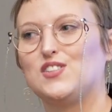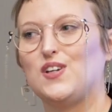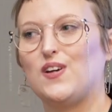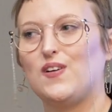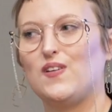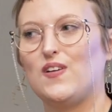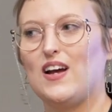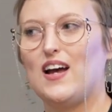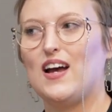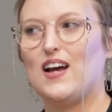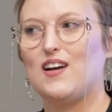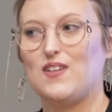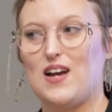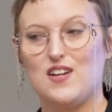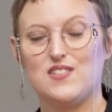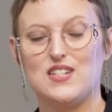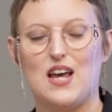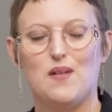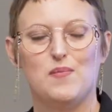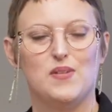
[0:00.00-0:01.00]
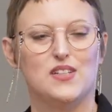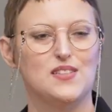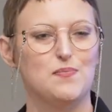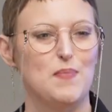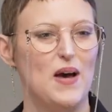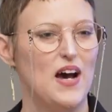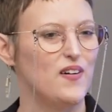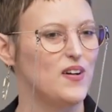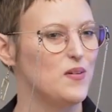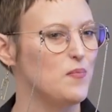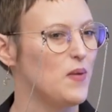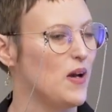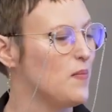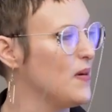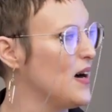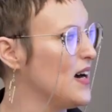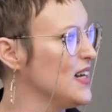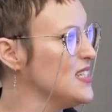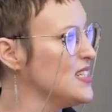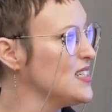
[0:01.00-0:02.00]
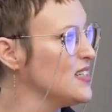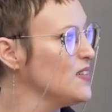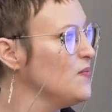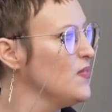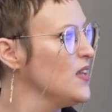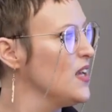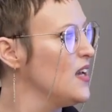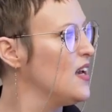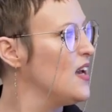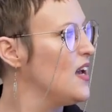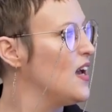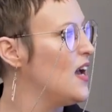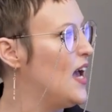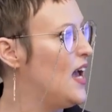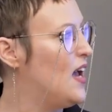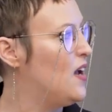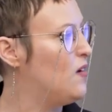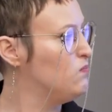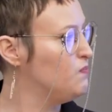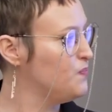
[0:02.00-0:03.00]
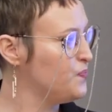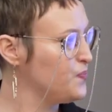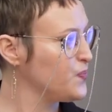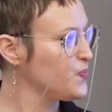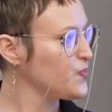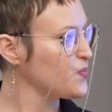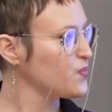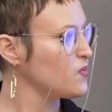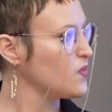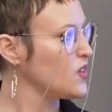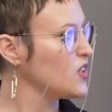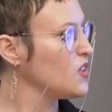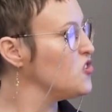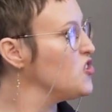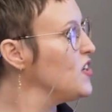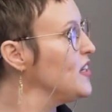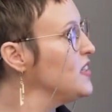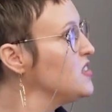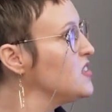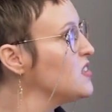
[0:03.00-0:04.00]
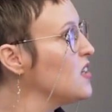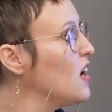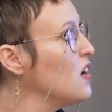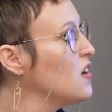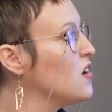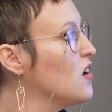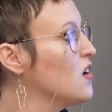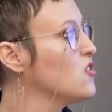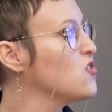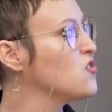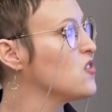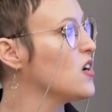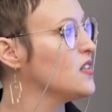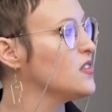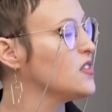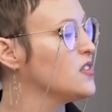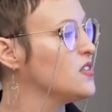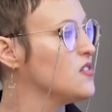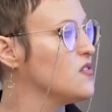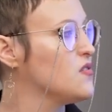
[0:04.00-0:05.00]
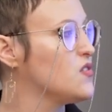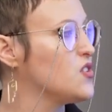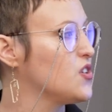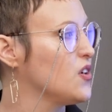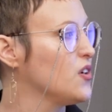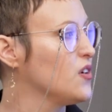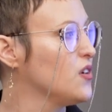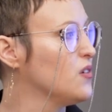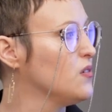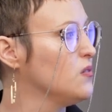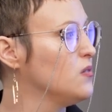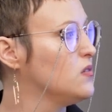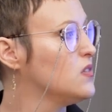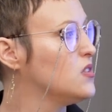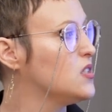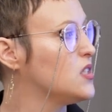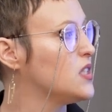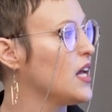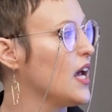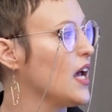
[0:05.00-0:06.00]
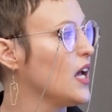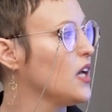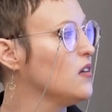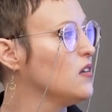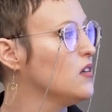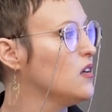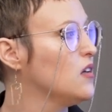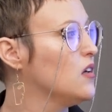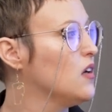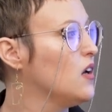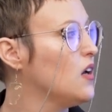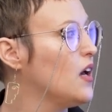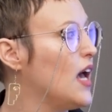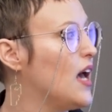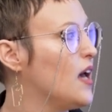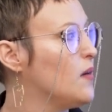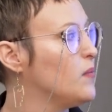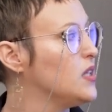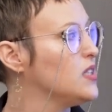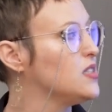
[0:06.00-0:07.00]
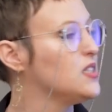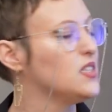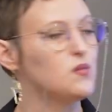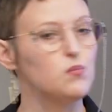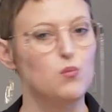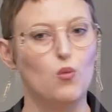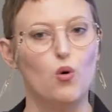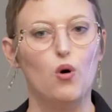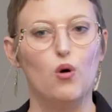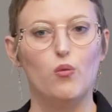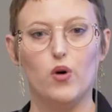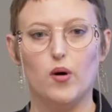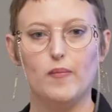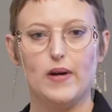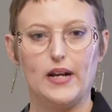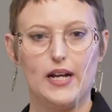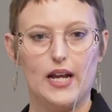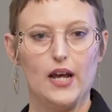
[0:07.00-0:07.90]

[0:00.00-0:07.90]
So our DAM is powered by Binder. In stark contrast to today, this is more what my